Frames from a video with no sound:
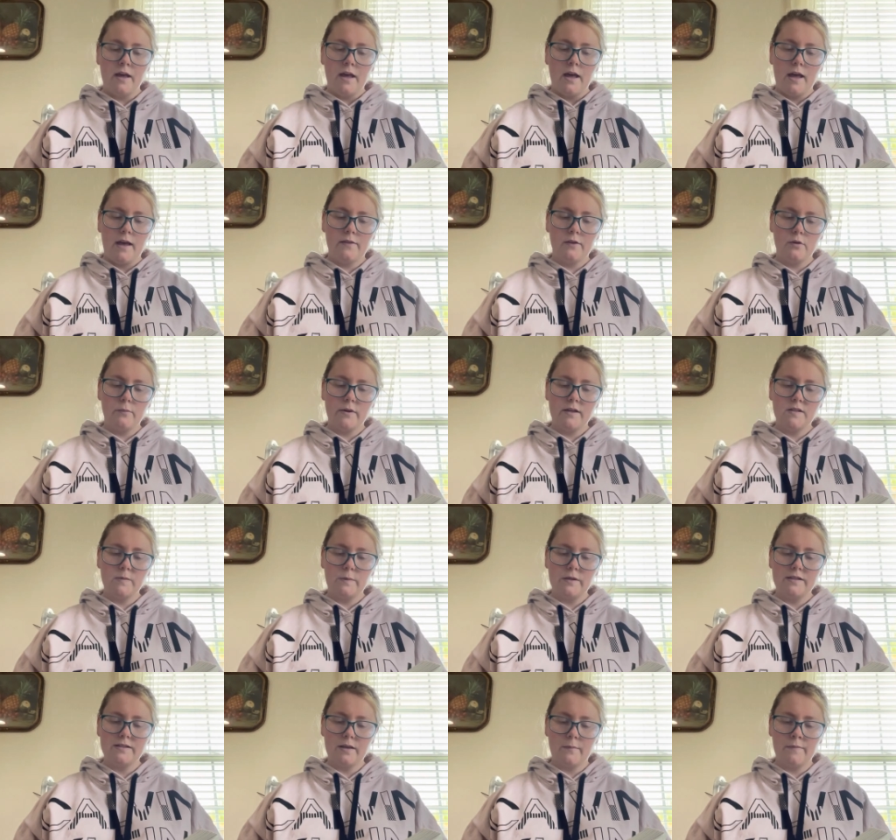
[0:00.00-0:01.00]
And there must
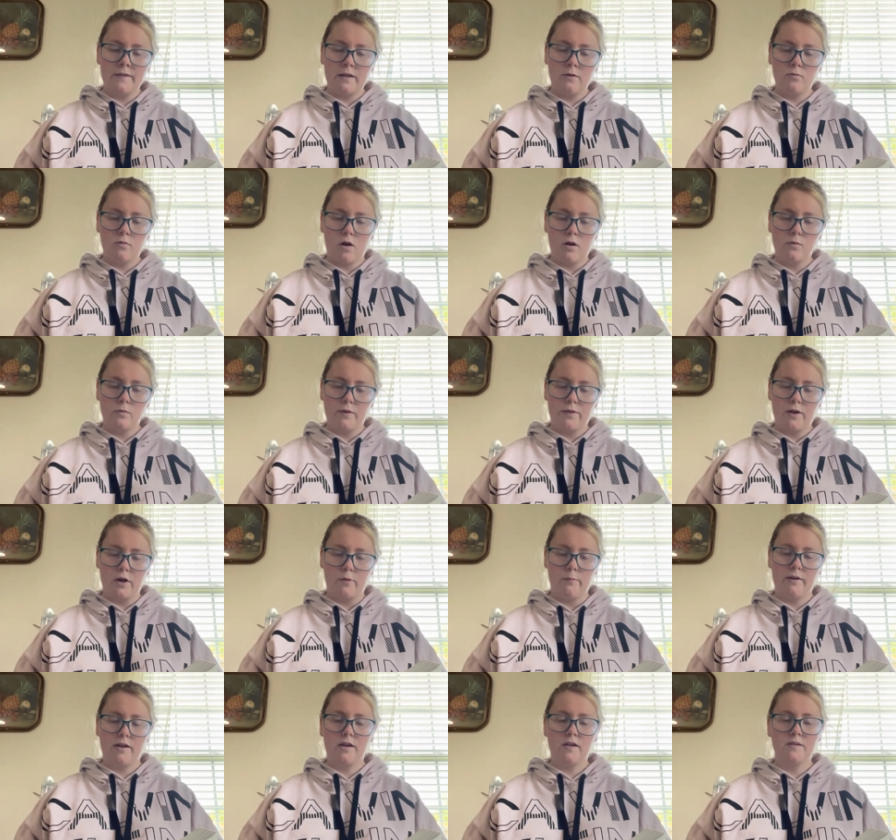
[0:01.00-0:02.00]
be something wrong with her
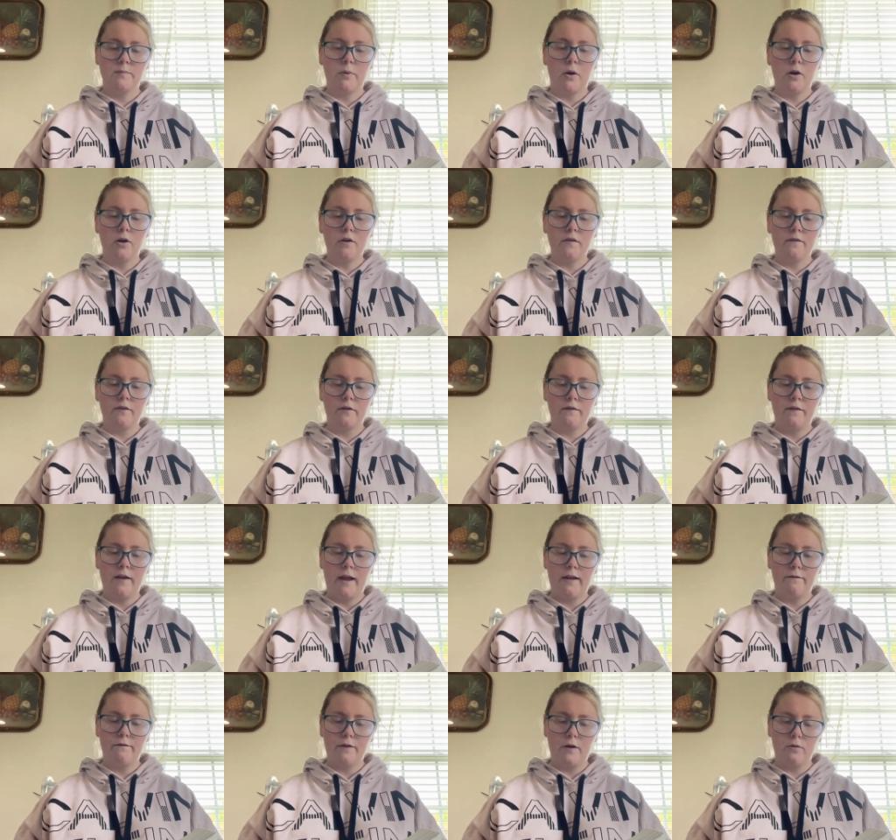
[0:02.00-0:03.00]
because part of her
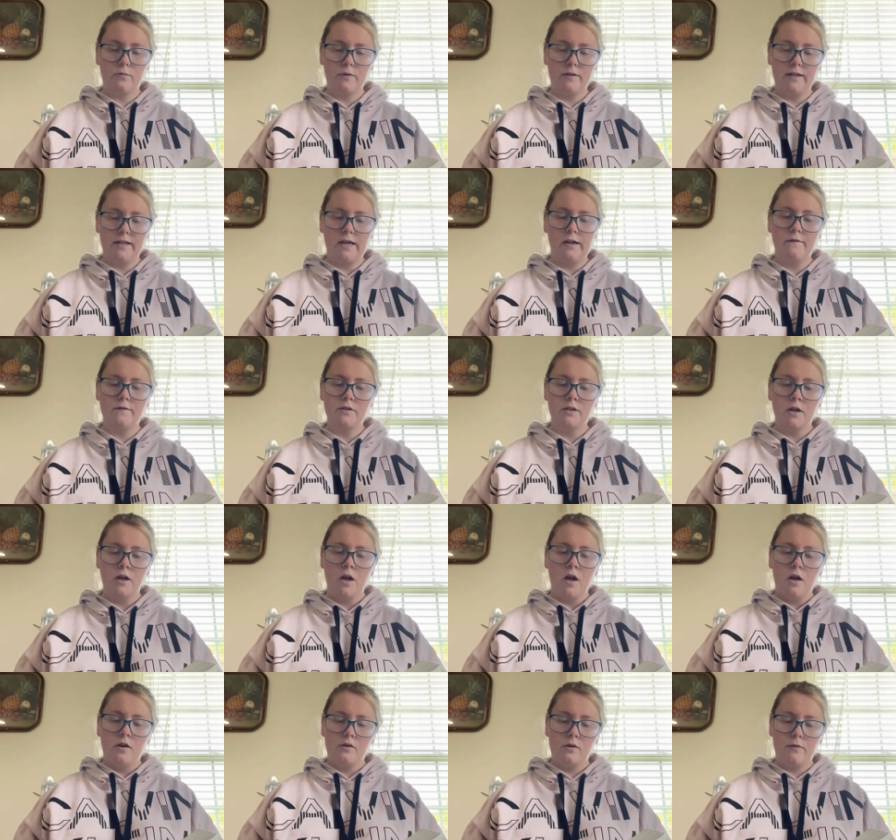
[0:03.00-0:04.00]
had felt relieved.
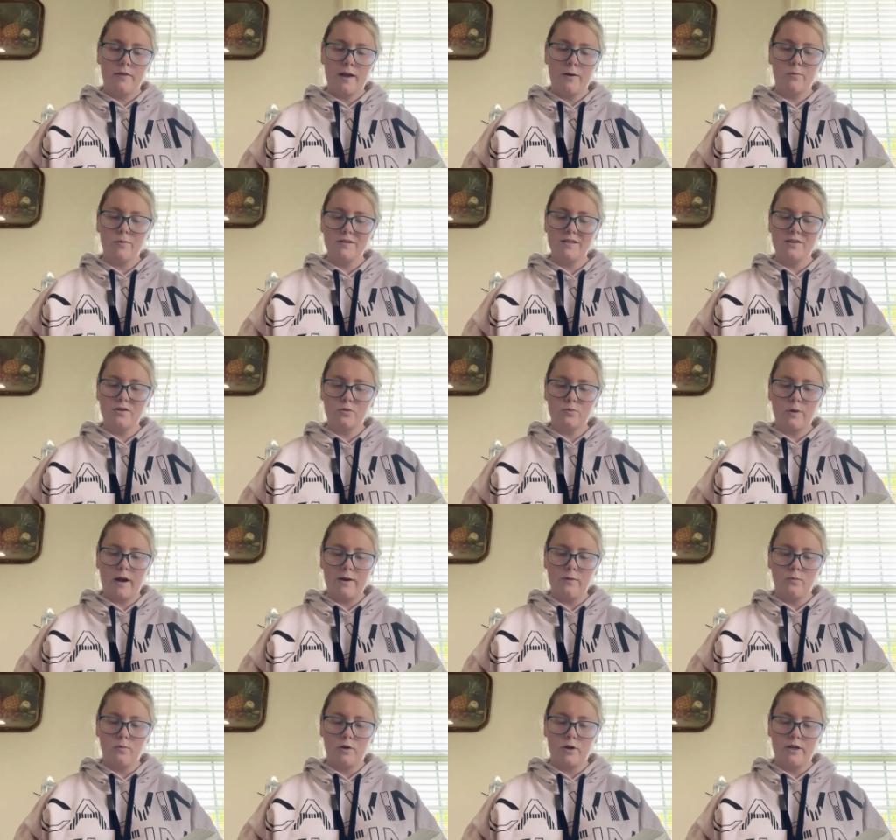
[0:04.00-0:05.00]
No, that wasn't the
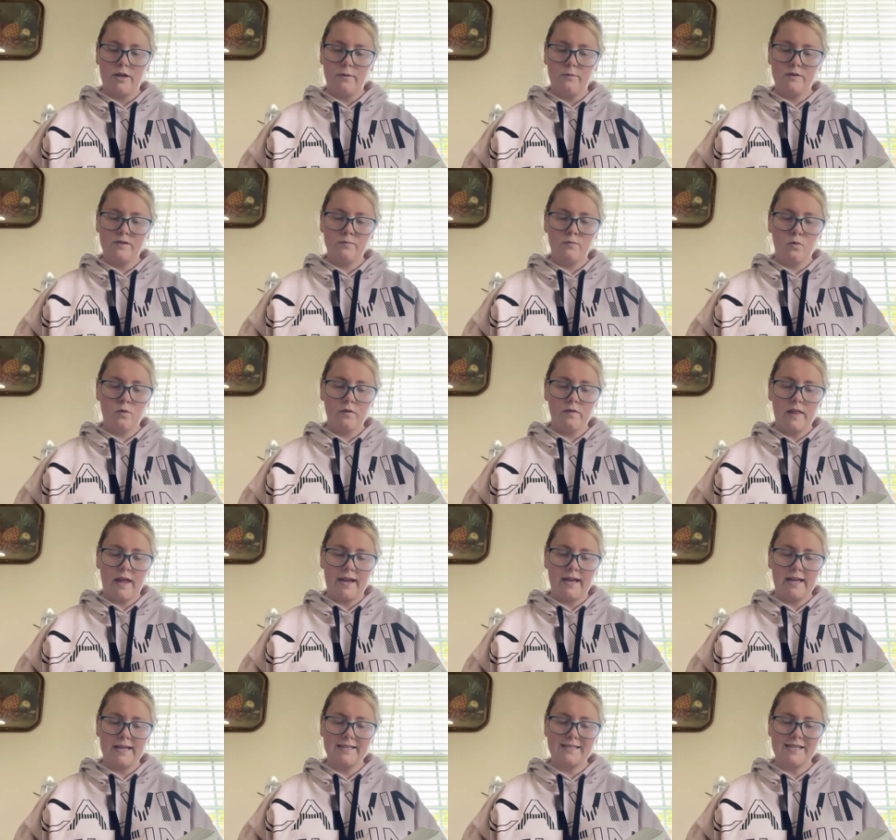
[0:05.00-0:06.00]
right word. It was more
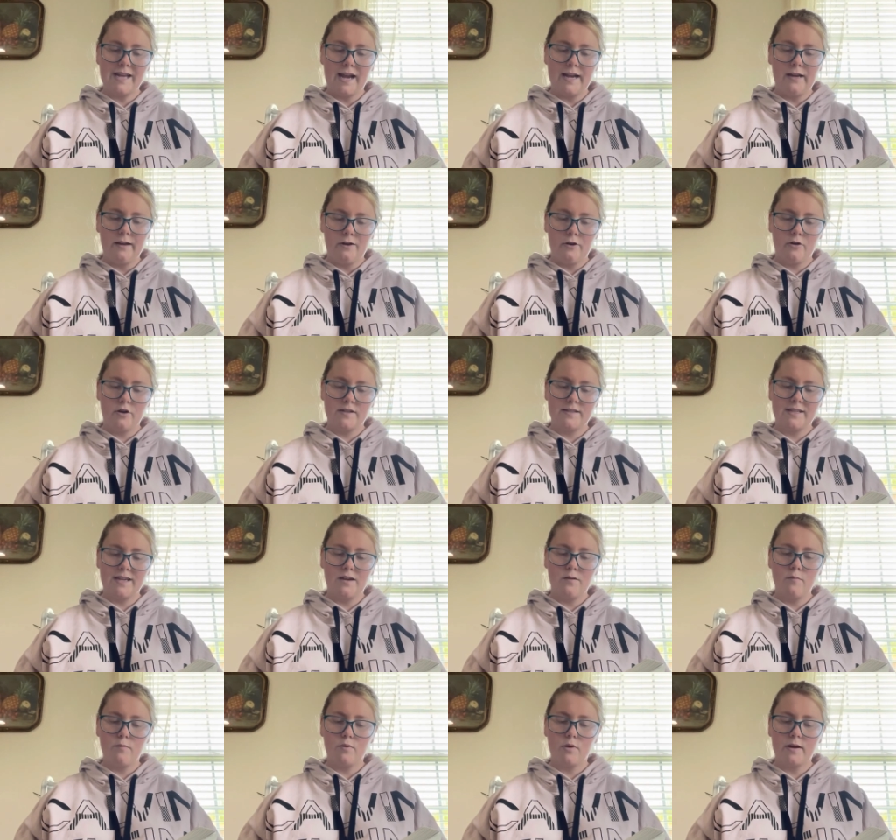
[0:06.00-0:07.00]
like excited, her
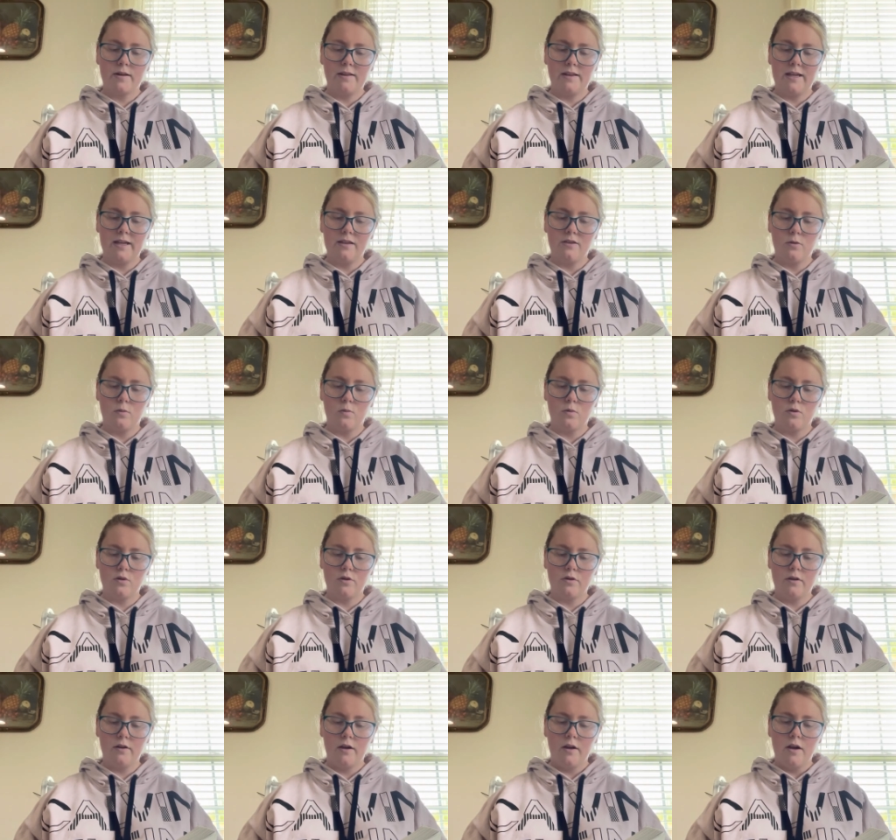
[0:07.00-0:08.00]
skin prickling, the
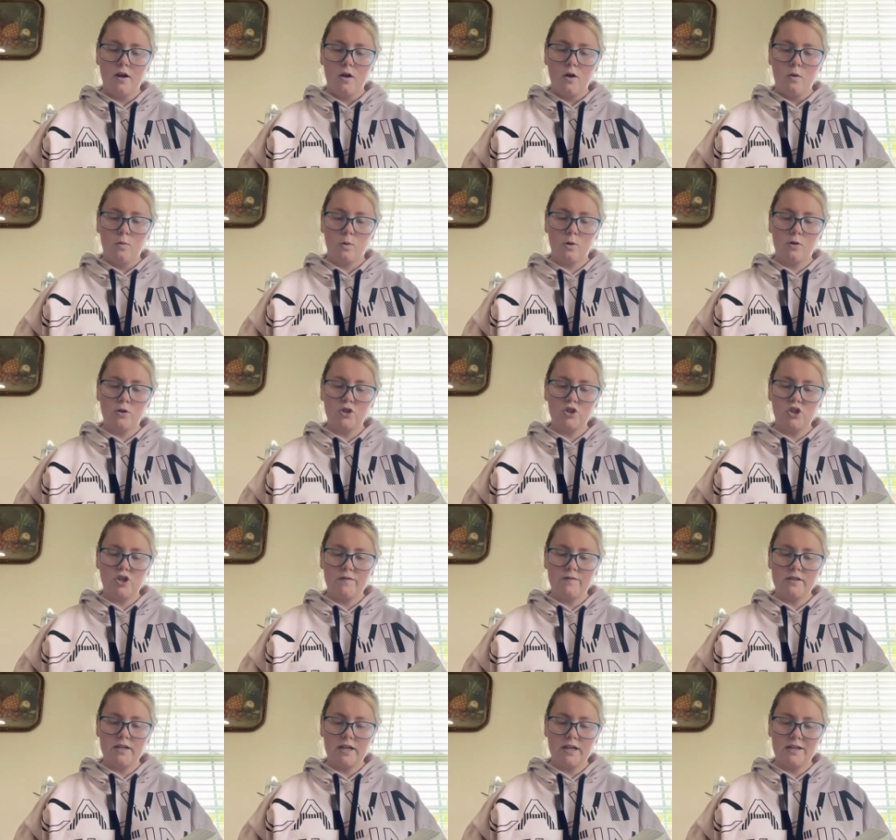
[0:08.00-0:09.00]
word, world
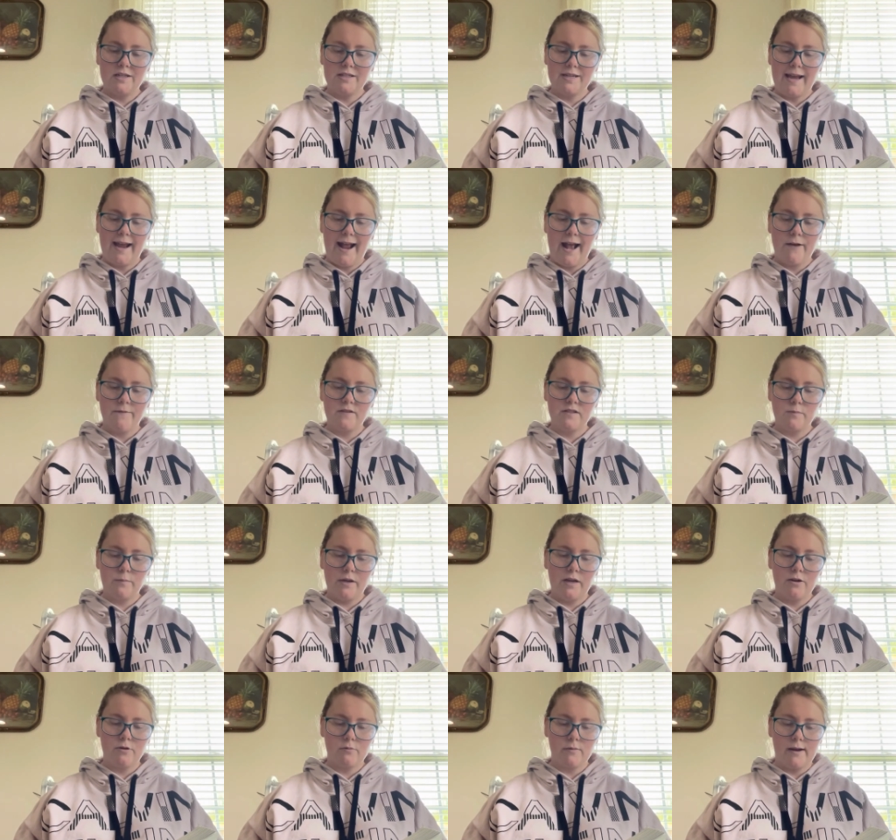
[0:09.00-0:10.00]
shifting into half
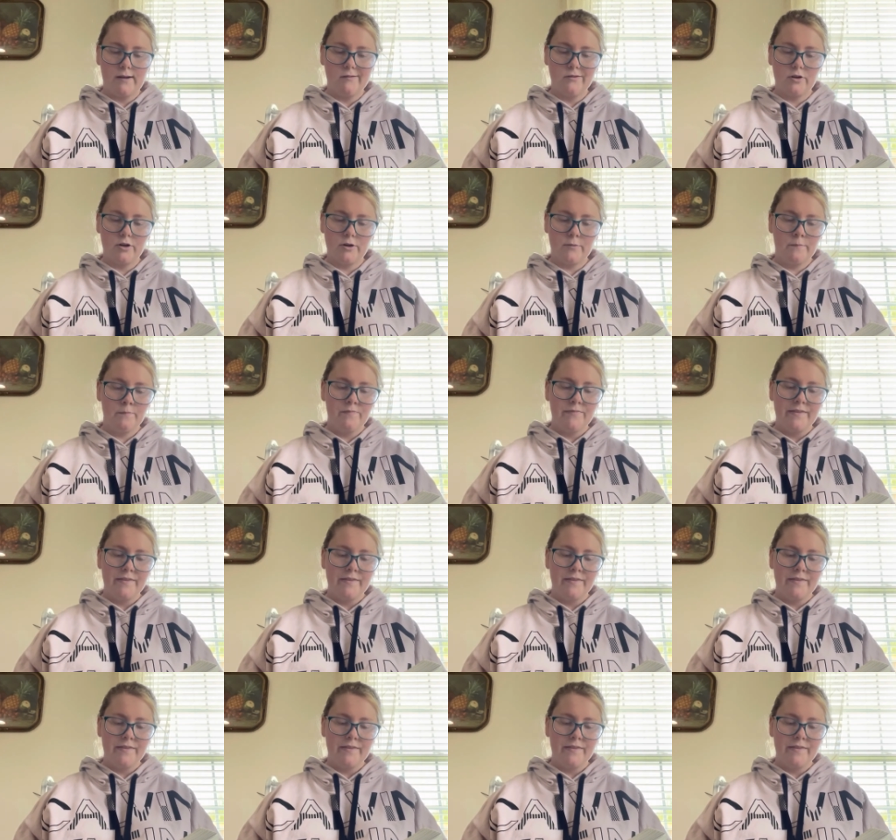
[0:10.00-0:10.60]
speed around her.